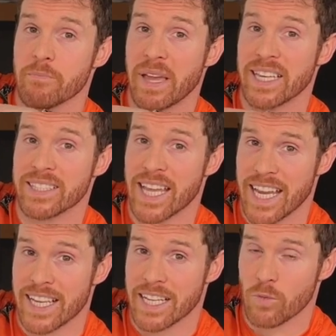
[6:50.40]

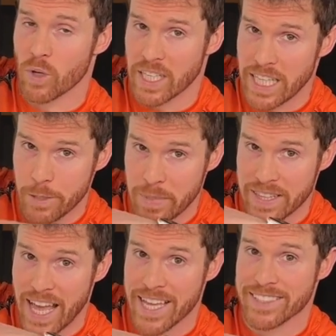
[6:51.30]
maintaining. We're
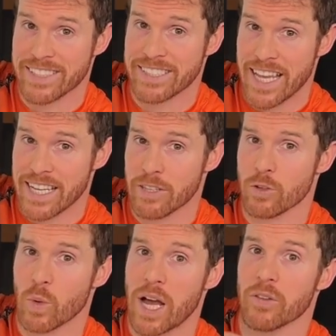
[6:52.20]
keeping that steady
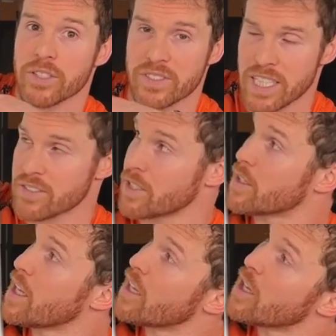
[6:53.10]
throughout the season.
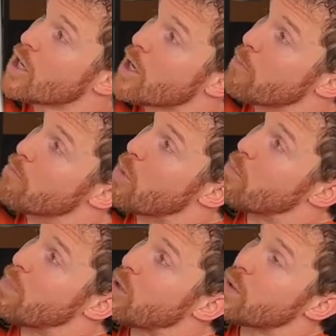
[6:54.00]

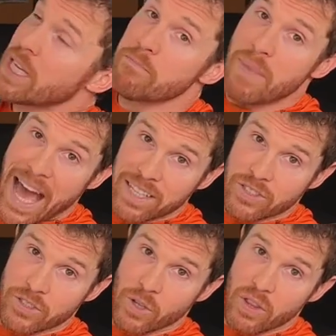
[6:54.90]
Mobility
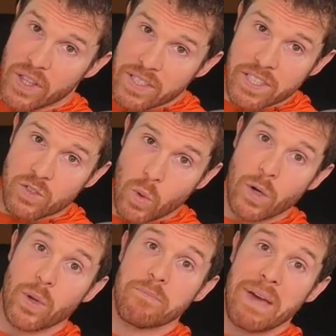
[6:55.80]
Master, this is
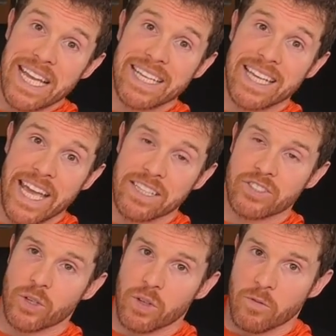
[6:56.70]
where we make gains.
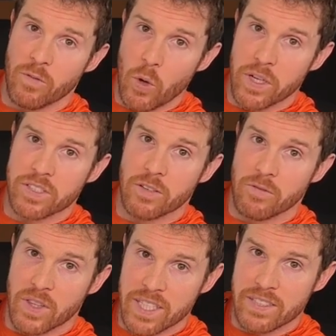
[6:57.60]
So the focus
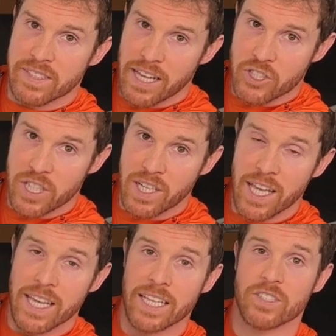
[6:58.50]
of this session
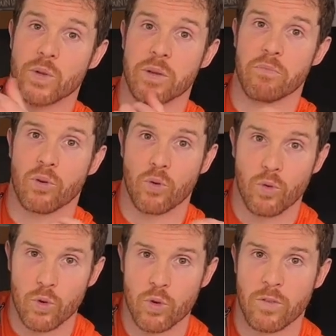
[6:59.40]
is to
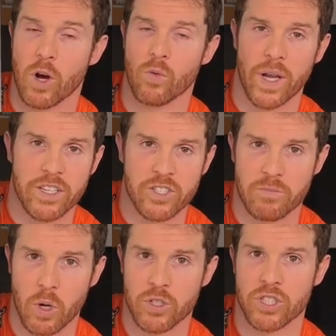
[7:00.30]
improve our range of
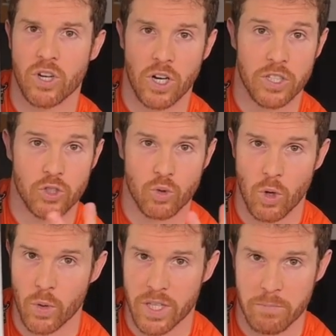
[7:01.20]
motion, our control within